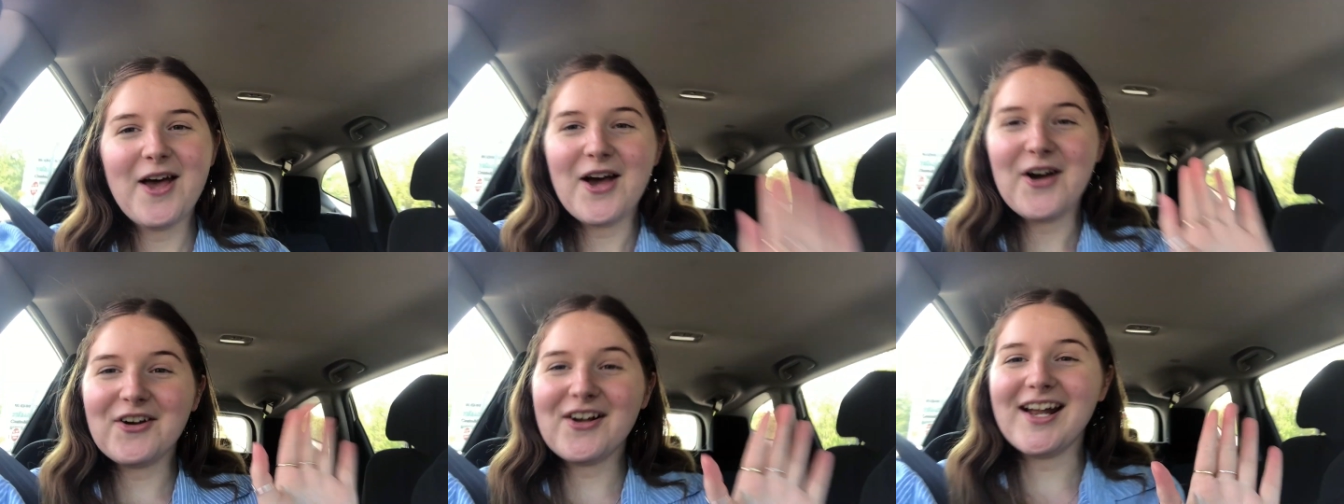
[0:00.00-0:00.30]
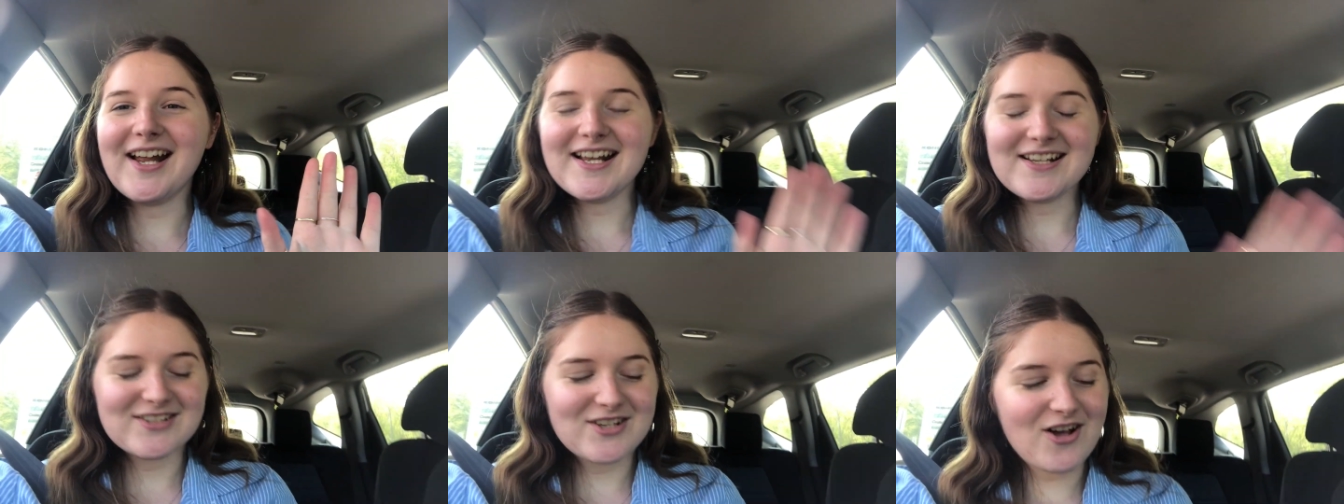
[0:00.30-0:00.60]

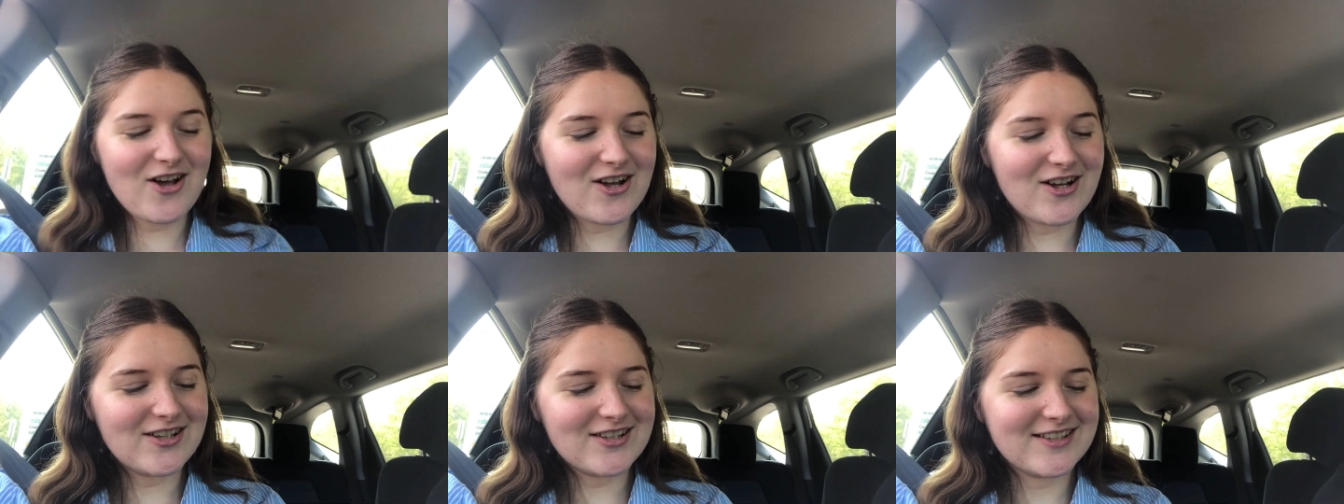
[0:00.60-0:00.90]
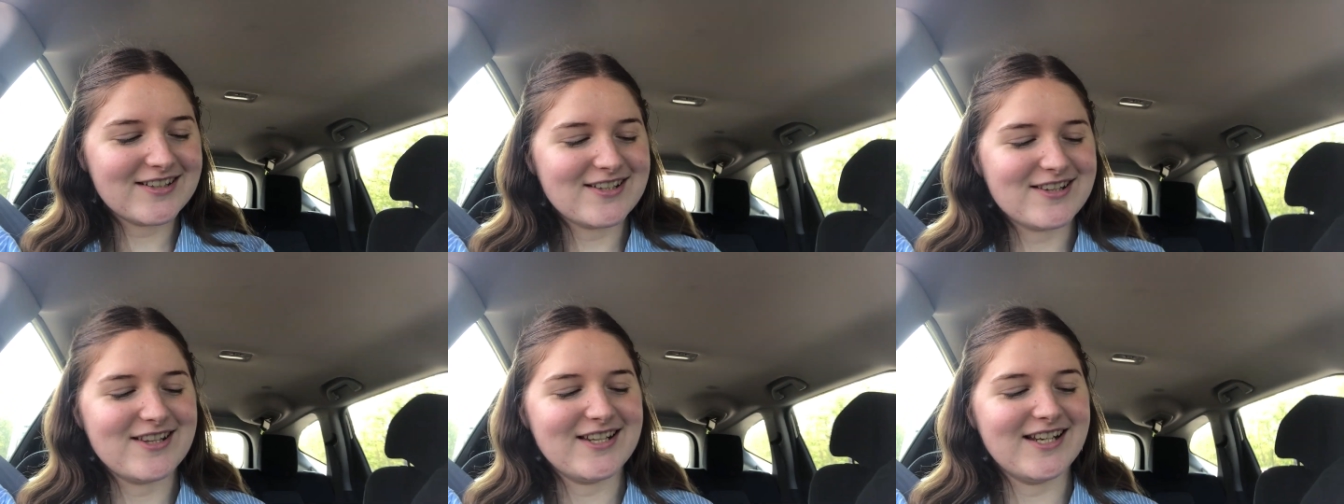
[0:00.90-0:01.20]
Okay, it's called
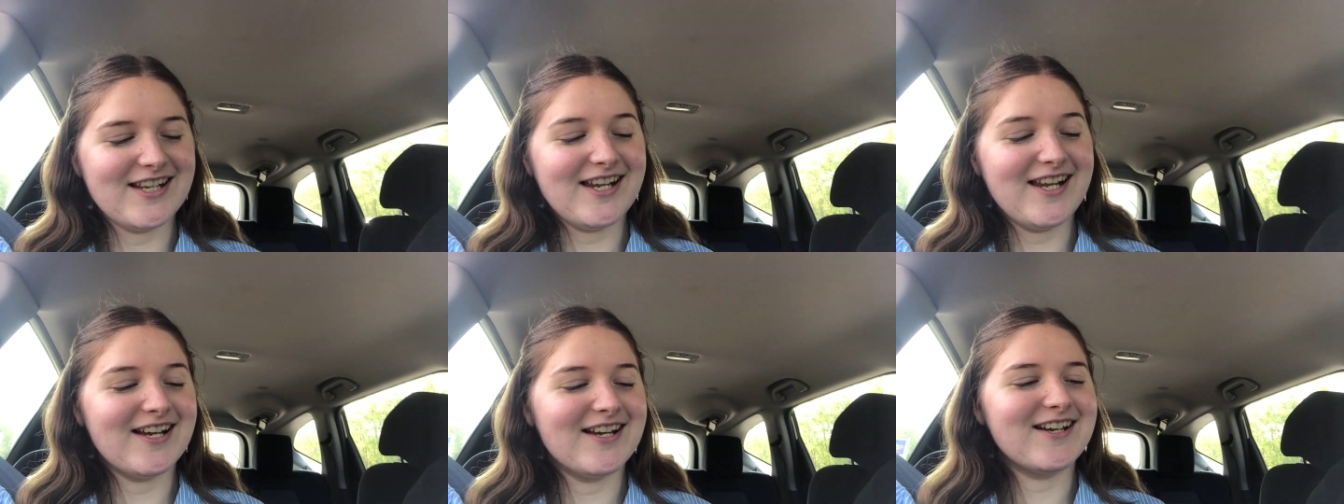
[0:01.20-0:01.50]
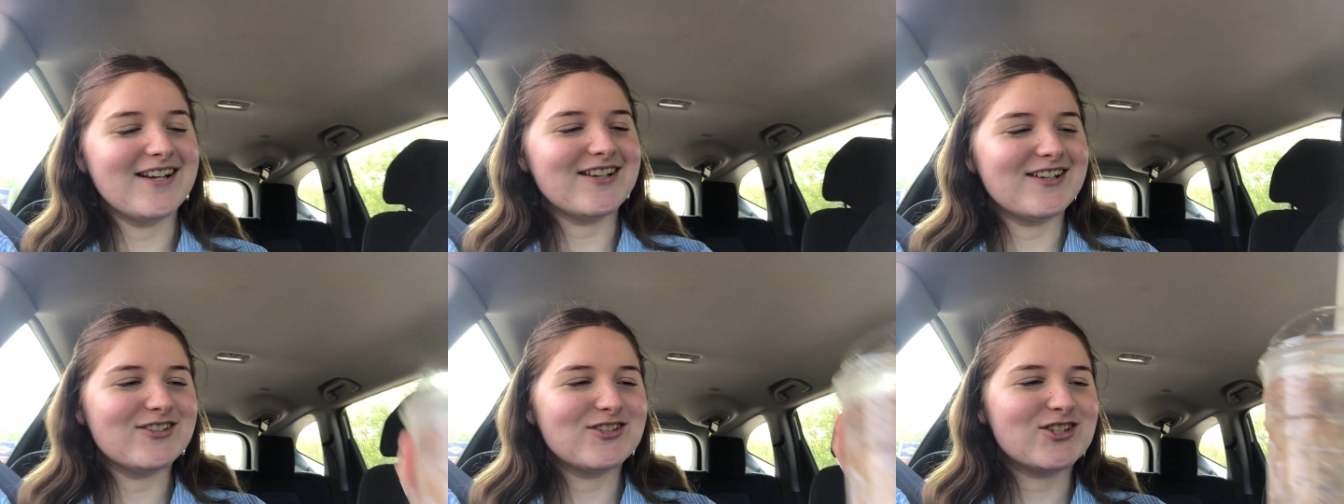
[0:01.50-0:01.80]

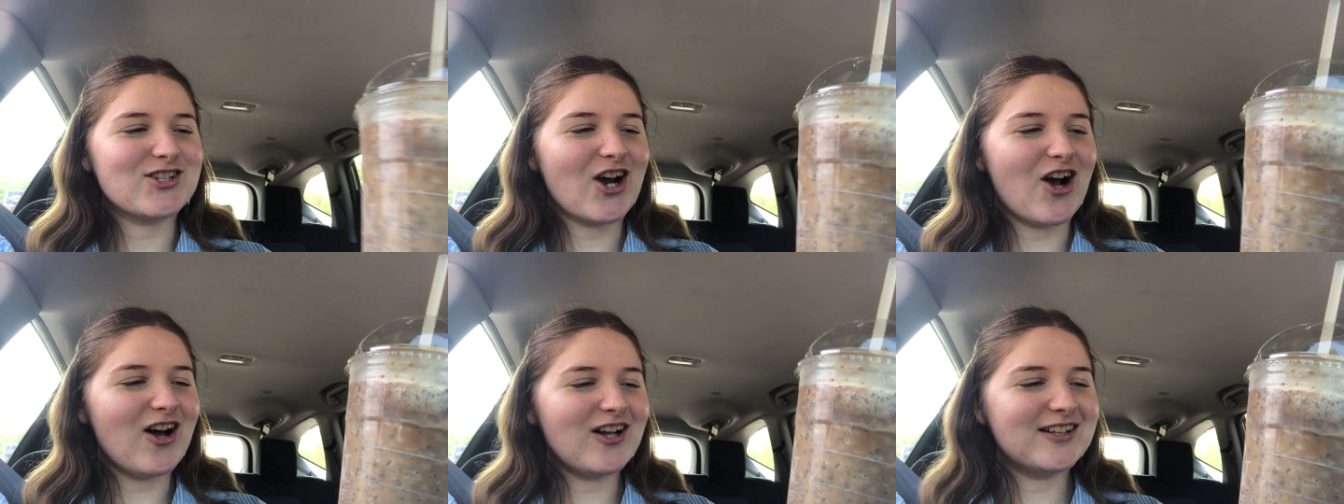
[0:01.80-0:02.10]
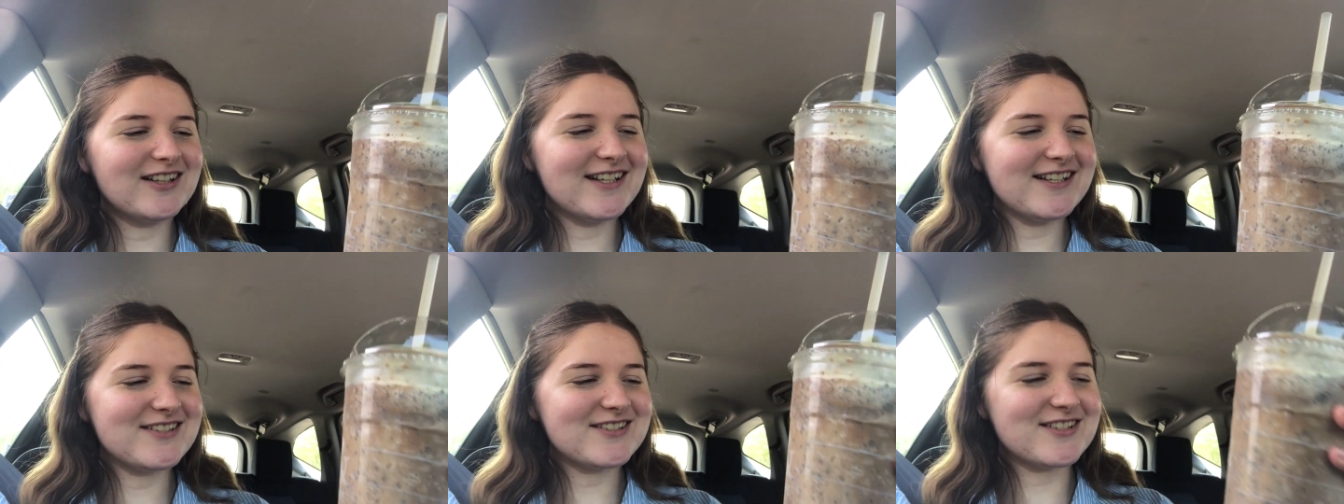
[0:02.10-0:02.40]
the
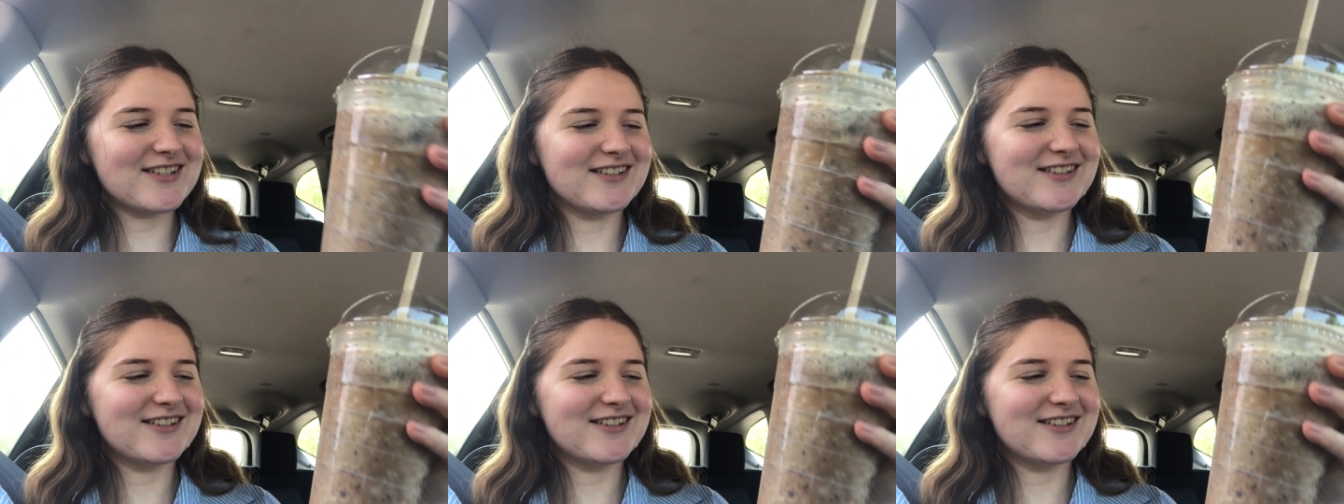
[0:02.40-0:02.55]
chocolate,